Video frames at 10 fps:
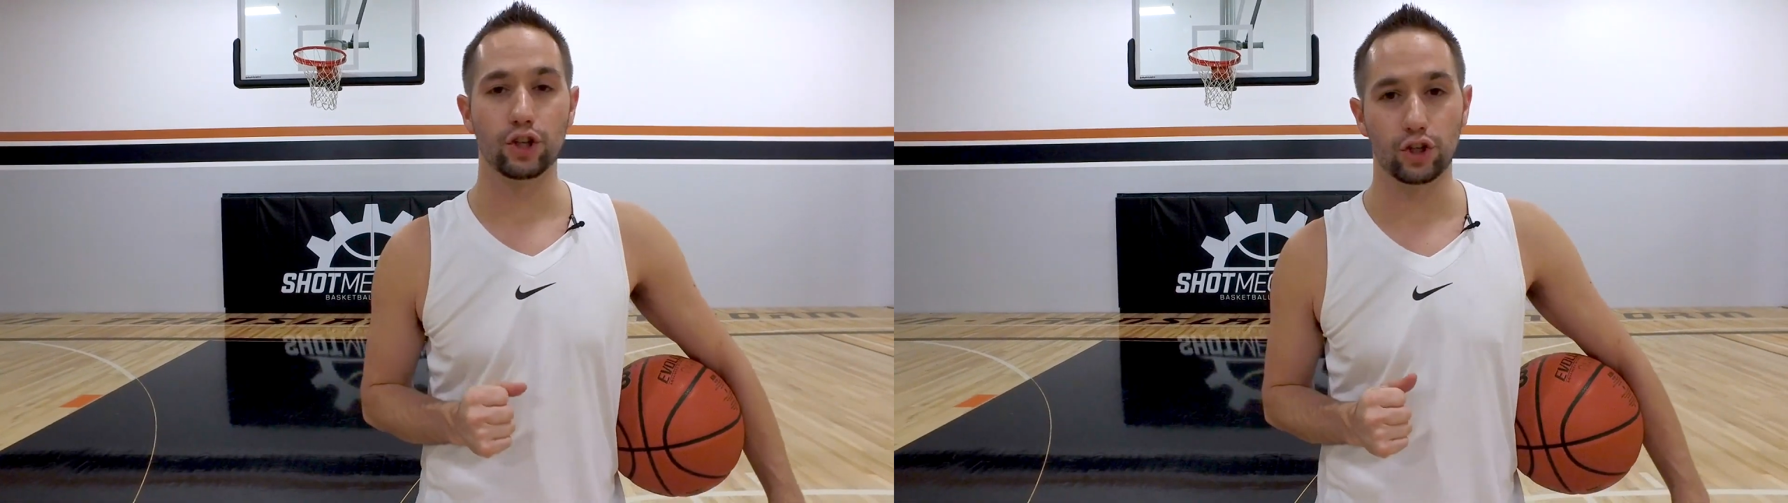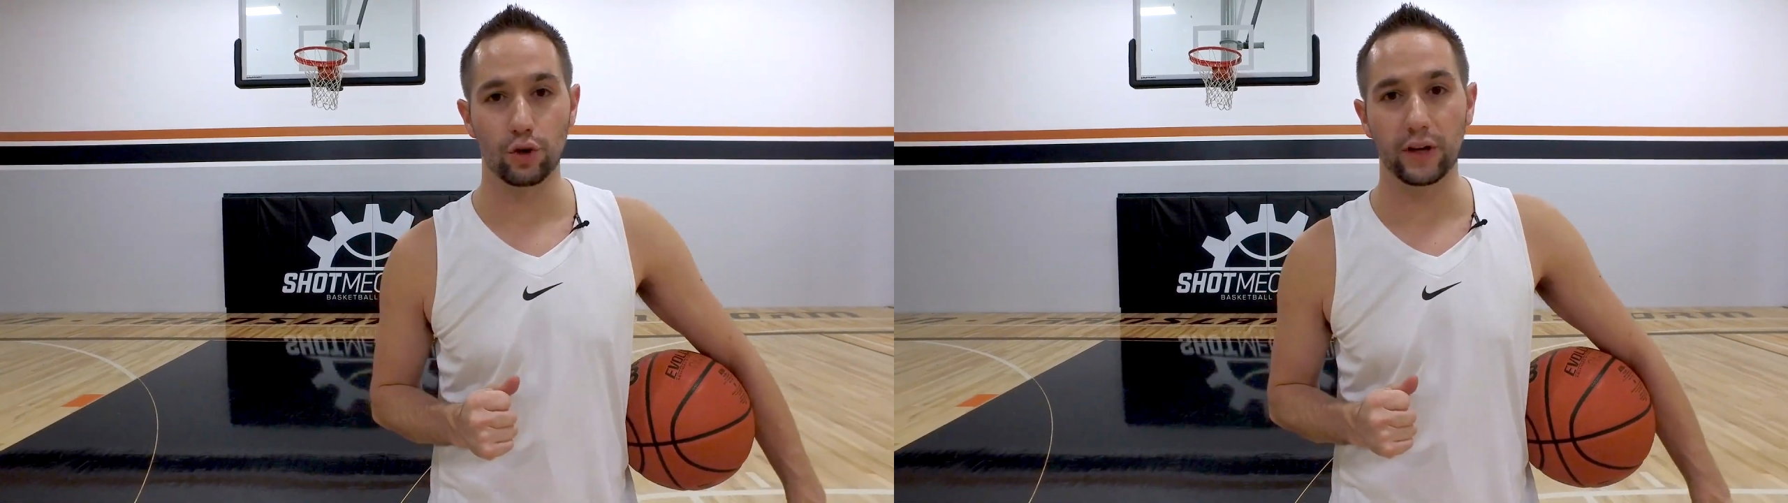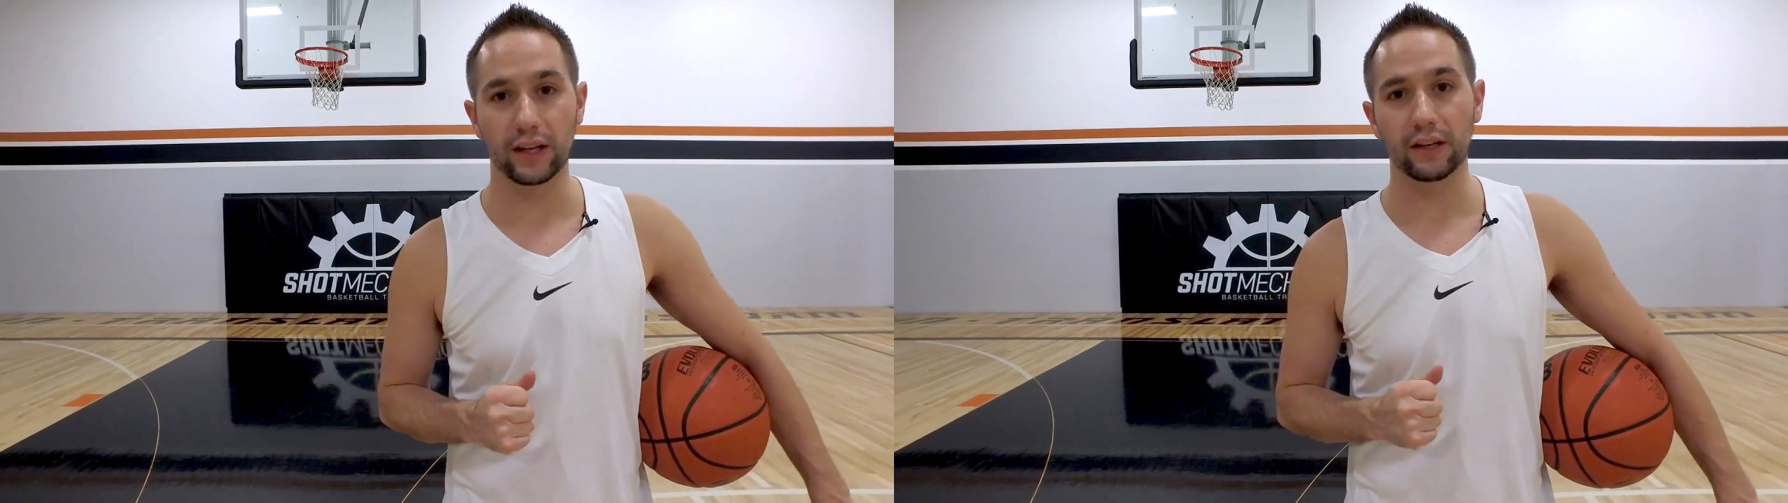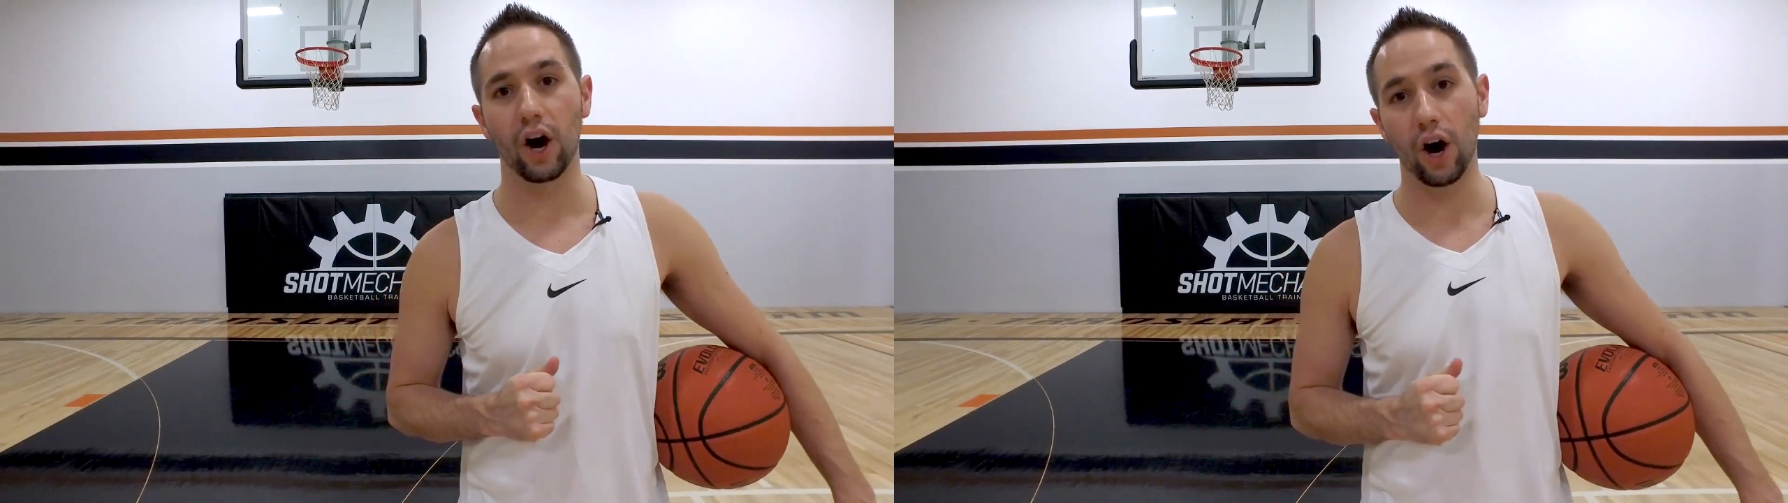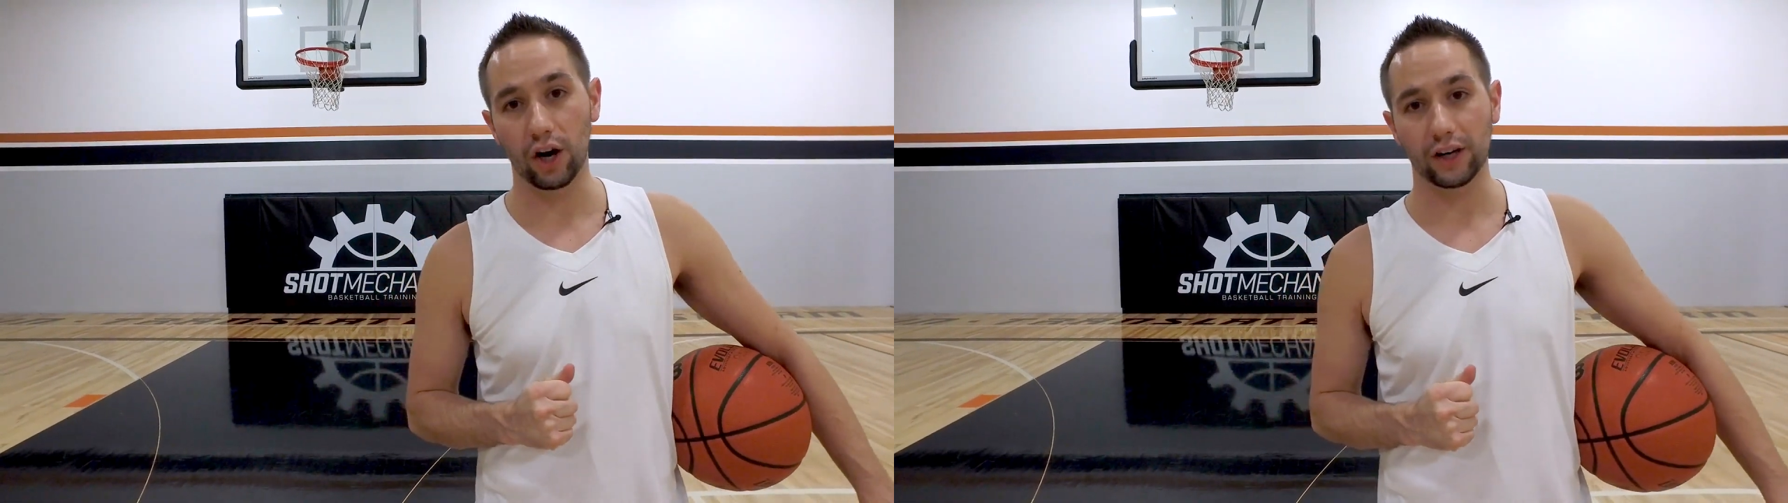shooting
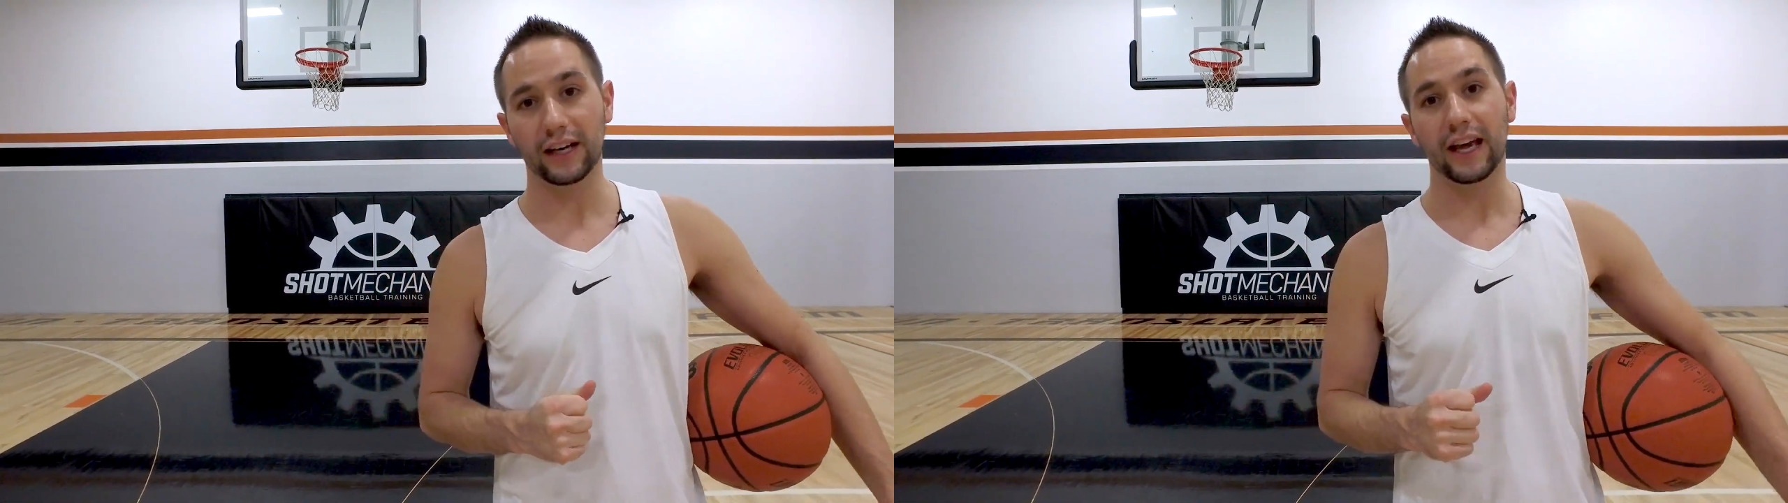arc.